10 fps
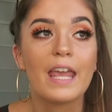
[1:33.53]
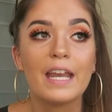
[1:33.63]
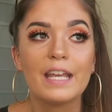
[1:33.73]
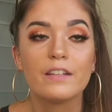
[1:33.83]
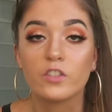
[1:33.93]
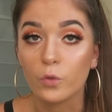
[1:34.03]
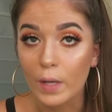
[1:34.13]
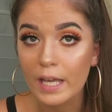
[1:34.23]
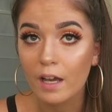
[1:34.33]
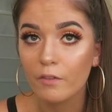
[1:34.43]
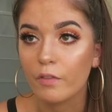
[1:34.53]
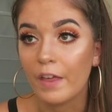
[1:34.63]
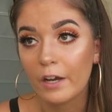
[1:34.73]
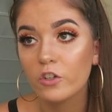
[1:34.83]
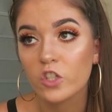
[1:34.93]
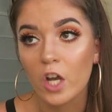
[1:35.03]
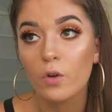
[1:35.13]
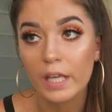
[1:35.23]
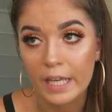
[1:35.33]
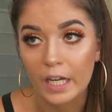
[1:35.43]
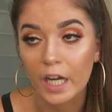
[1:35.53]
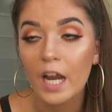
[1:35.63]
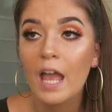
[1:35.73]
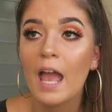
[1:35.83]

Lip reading: It is the week of their show here,